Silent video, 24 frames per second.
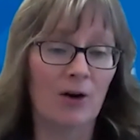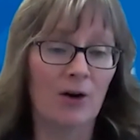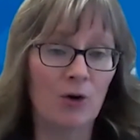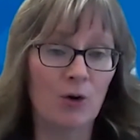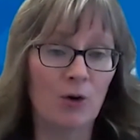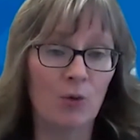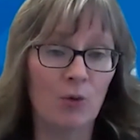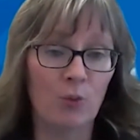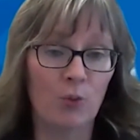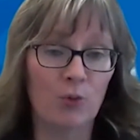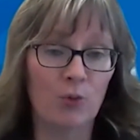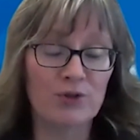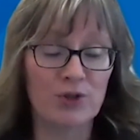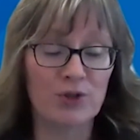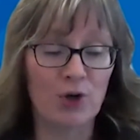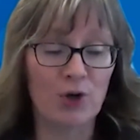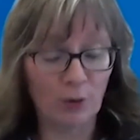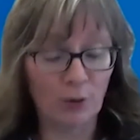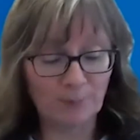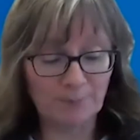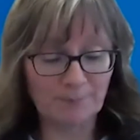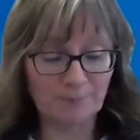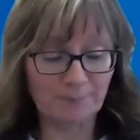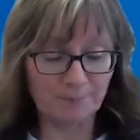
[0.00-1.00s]

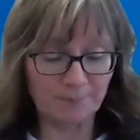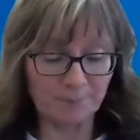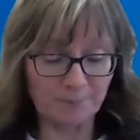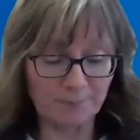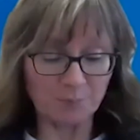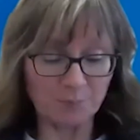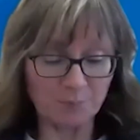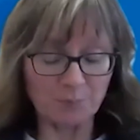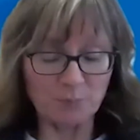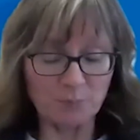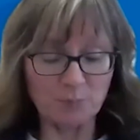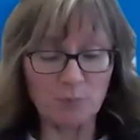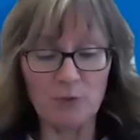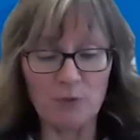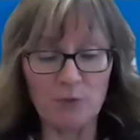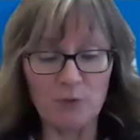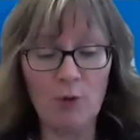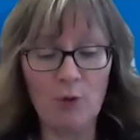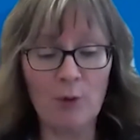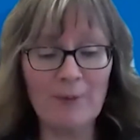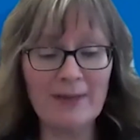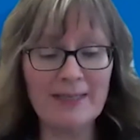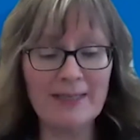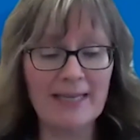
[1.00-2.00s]
So
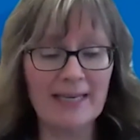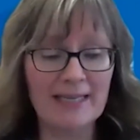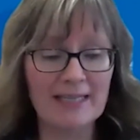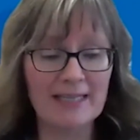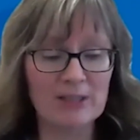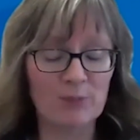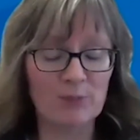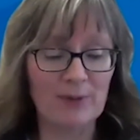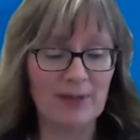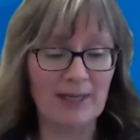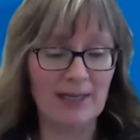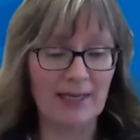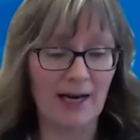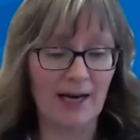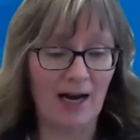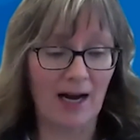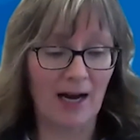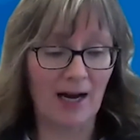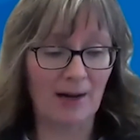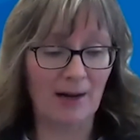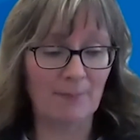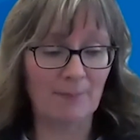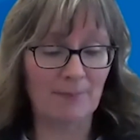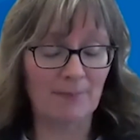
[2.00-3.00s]
what we did is we
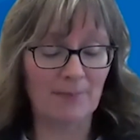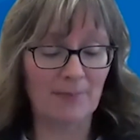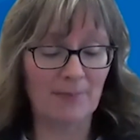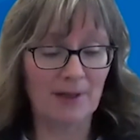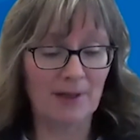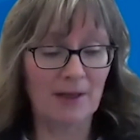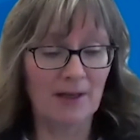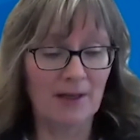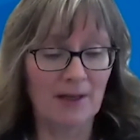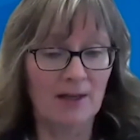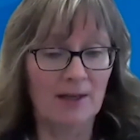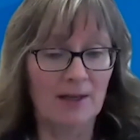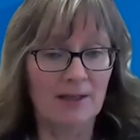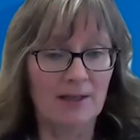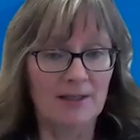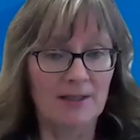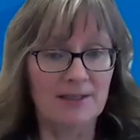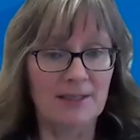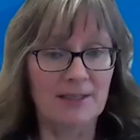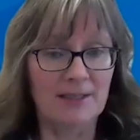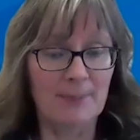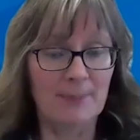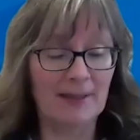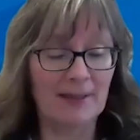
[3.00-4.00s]

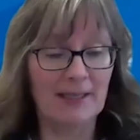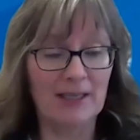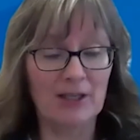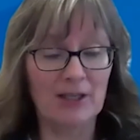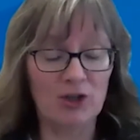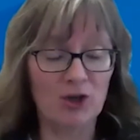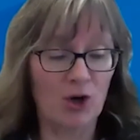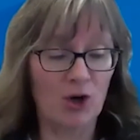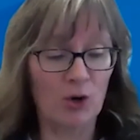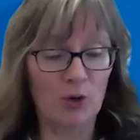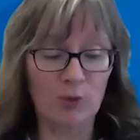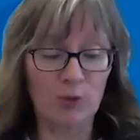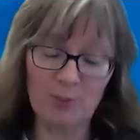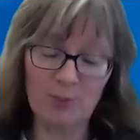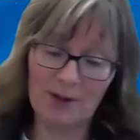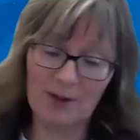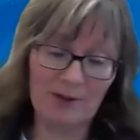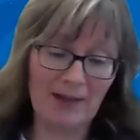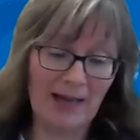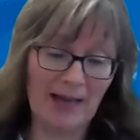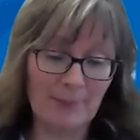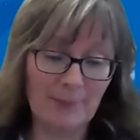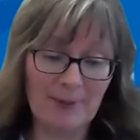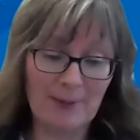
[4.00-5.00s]
typically, a
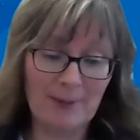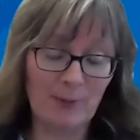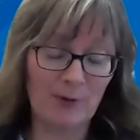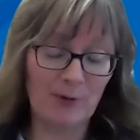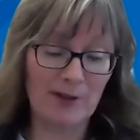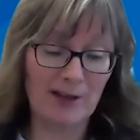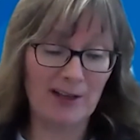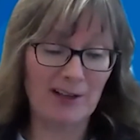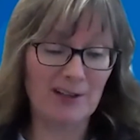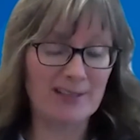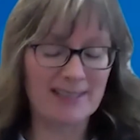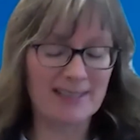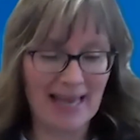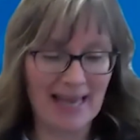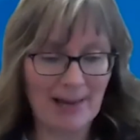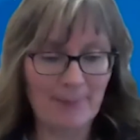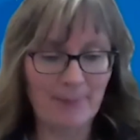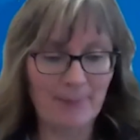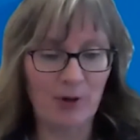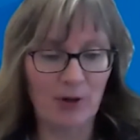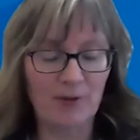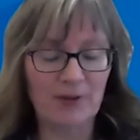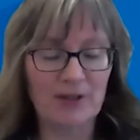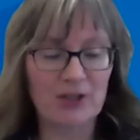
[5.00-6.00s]
lot of people, they'll
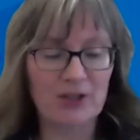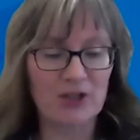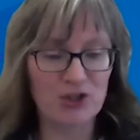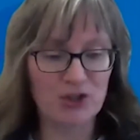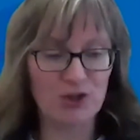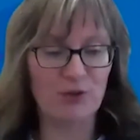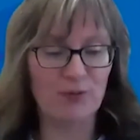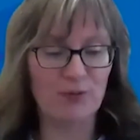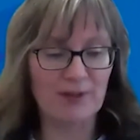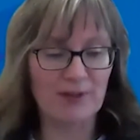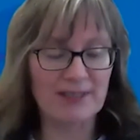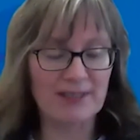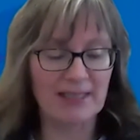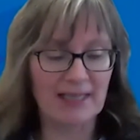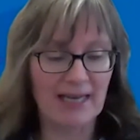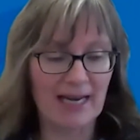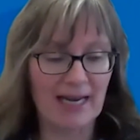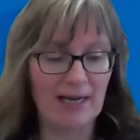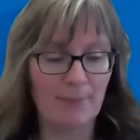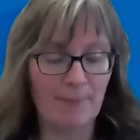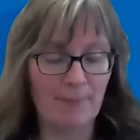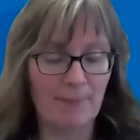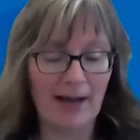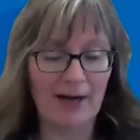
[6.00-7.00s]
sample the surface and kind
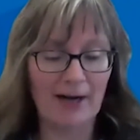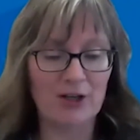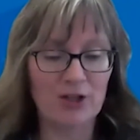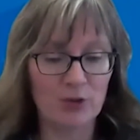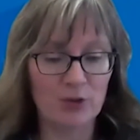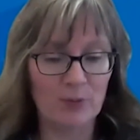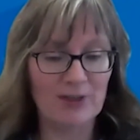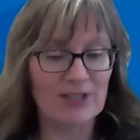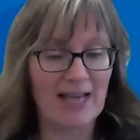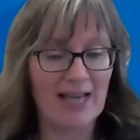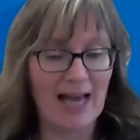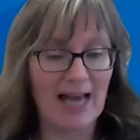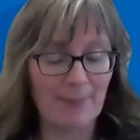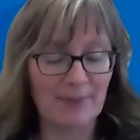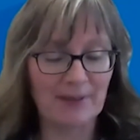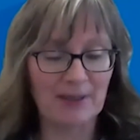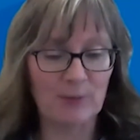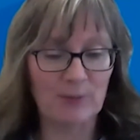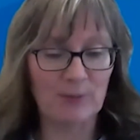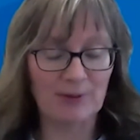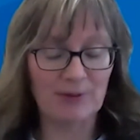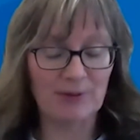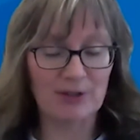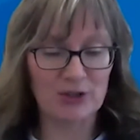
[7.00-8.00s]
of monitor what's happening
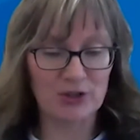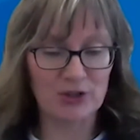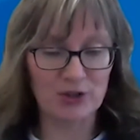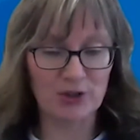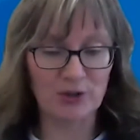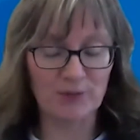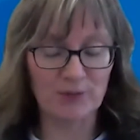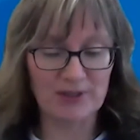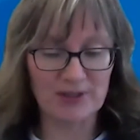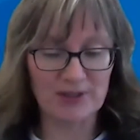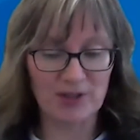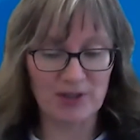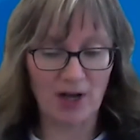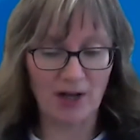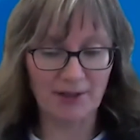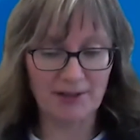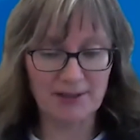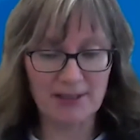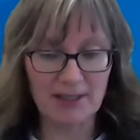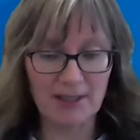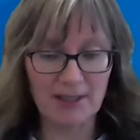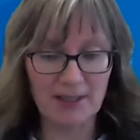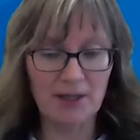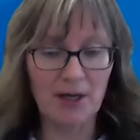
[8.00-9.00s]
with the surface salts.
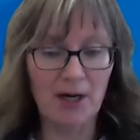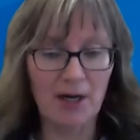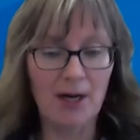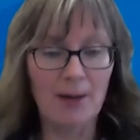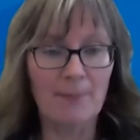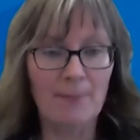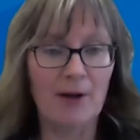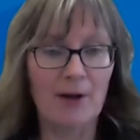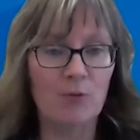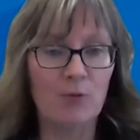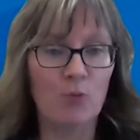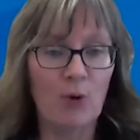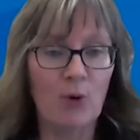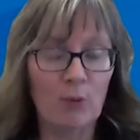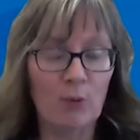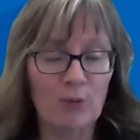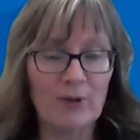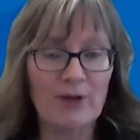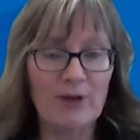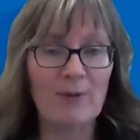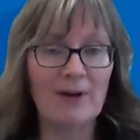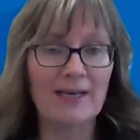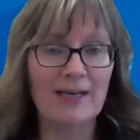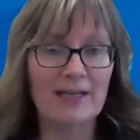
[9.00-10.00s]
But what we
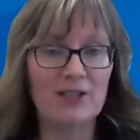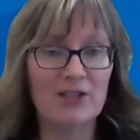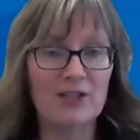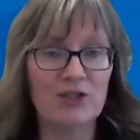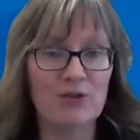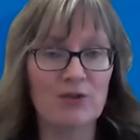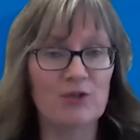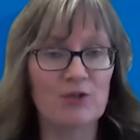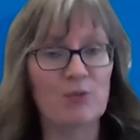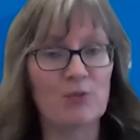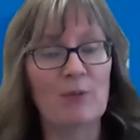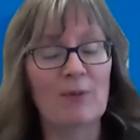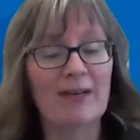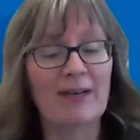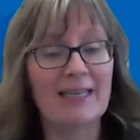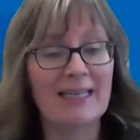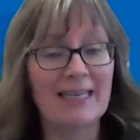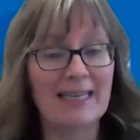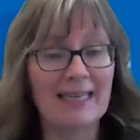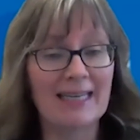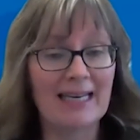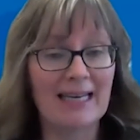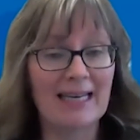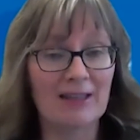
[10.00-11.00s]
wanted to do is we wanted to
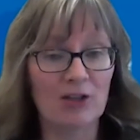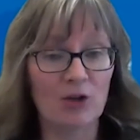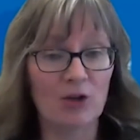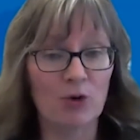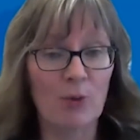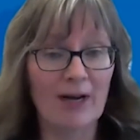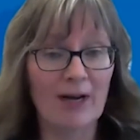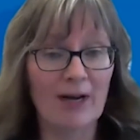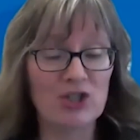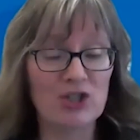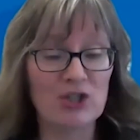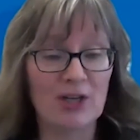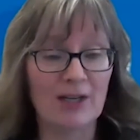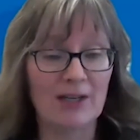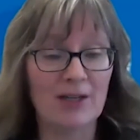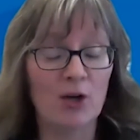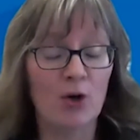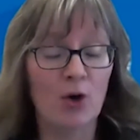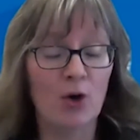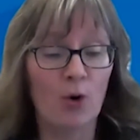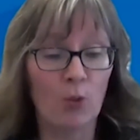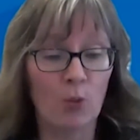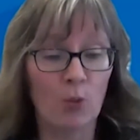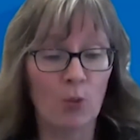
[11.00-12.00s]
get at the question,
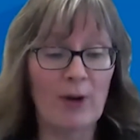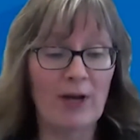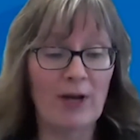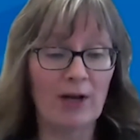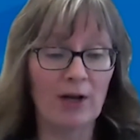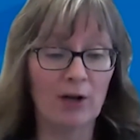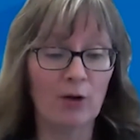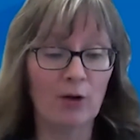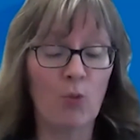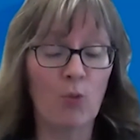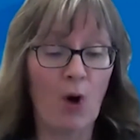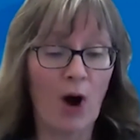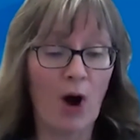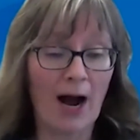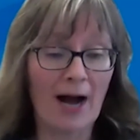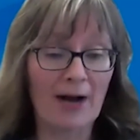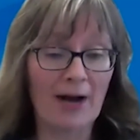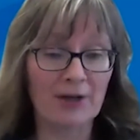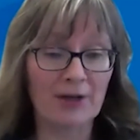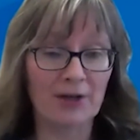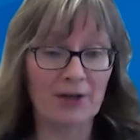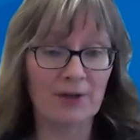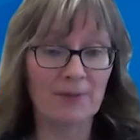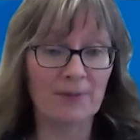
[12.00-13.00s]
will
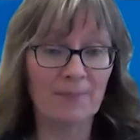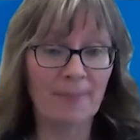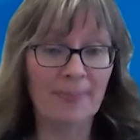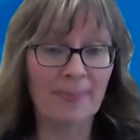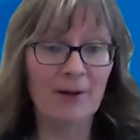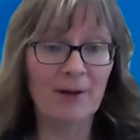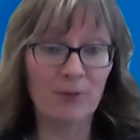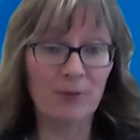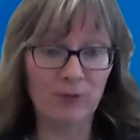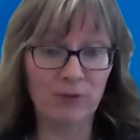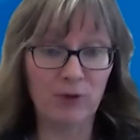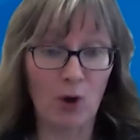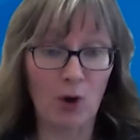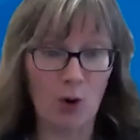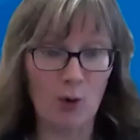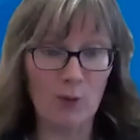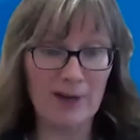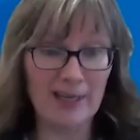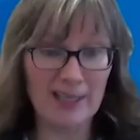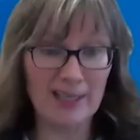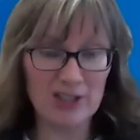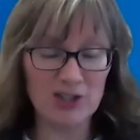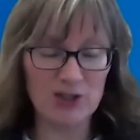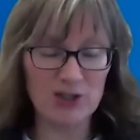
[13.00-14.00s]
water flow
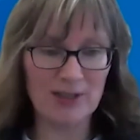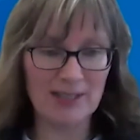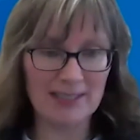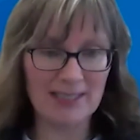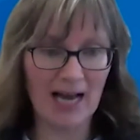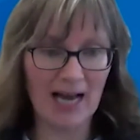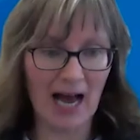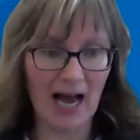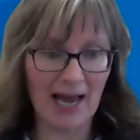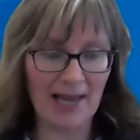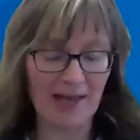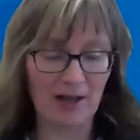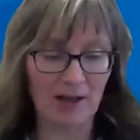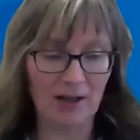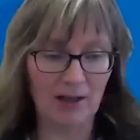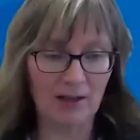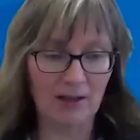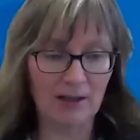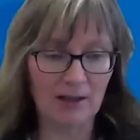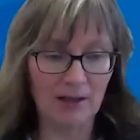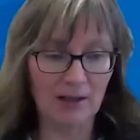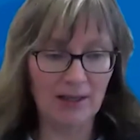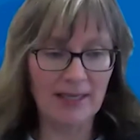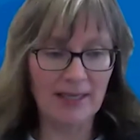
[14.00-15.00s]
into the tile
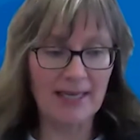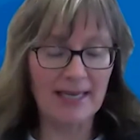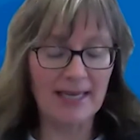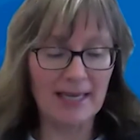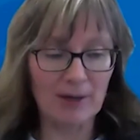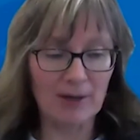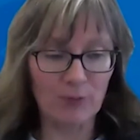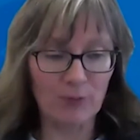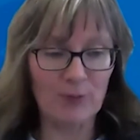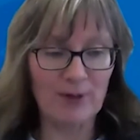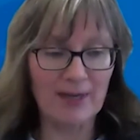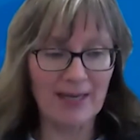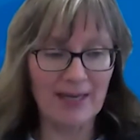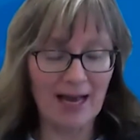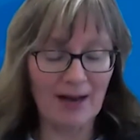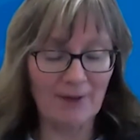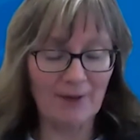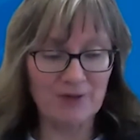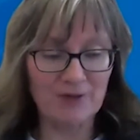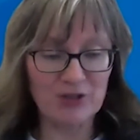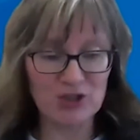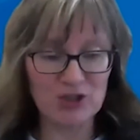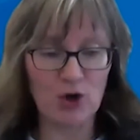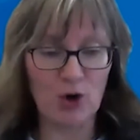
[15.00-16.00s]
if we have
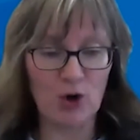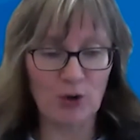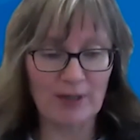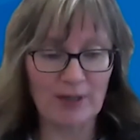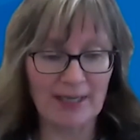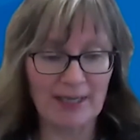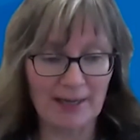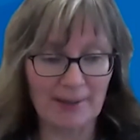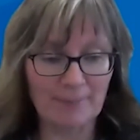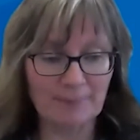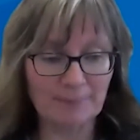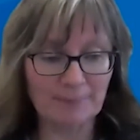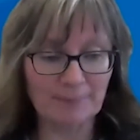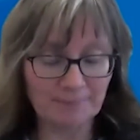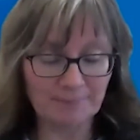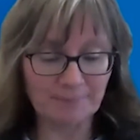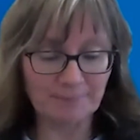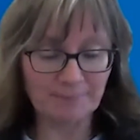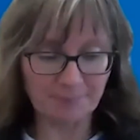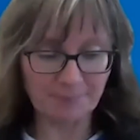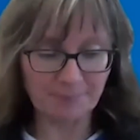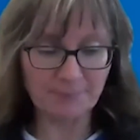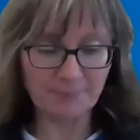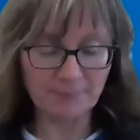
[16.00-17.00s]
sodium
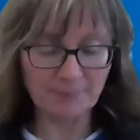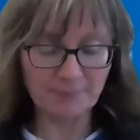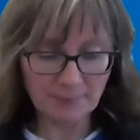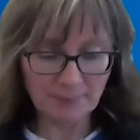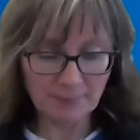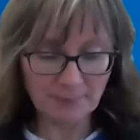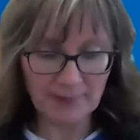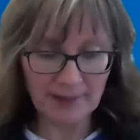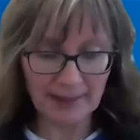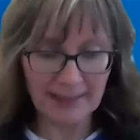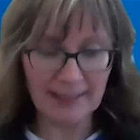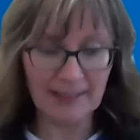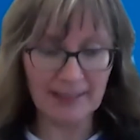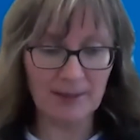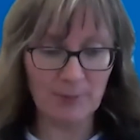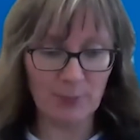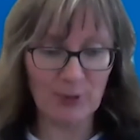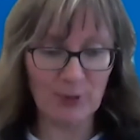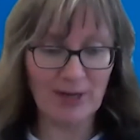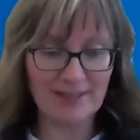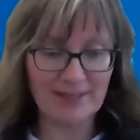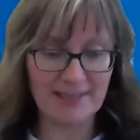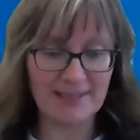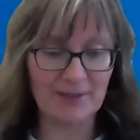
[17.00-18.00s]
in the
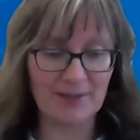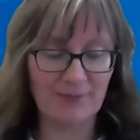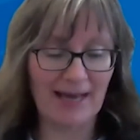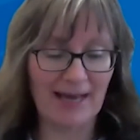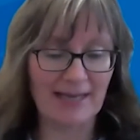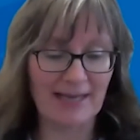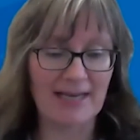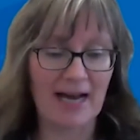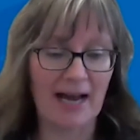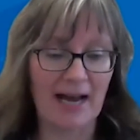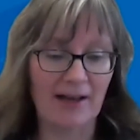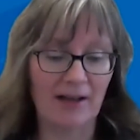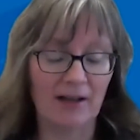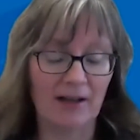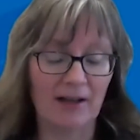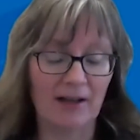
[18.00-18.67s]
presence of that tile?